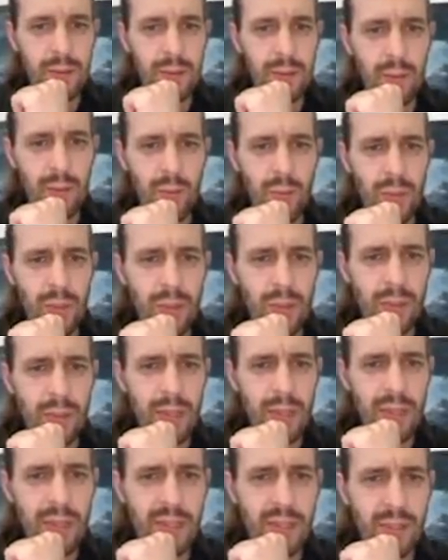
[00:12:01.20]

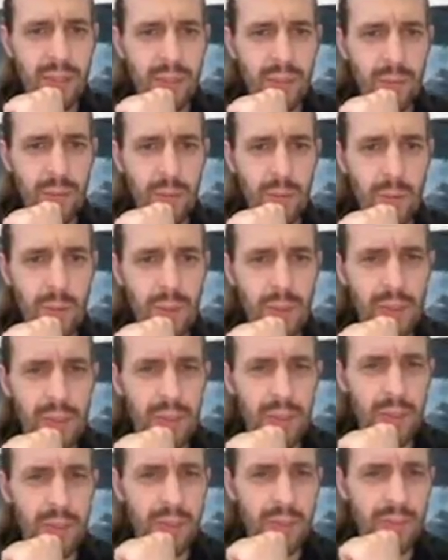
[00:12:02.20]

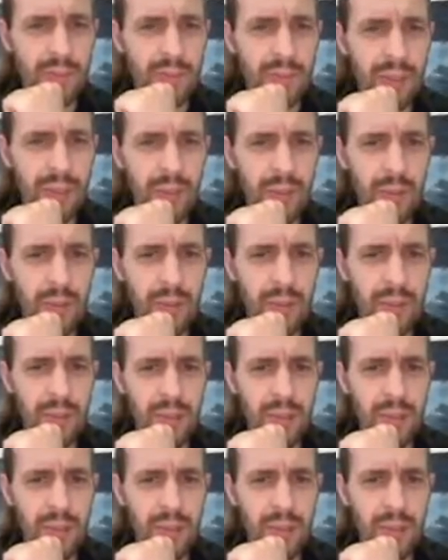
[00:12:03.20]
We're looking very good.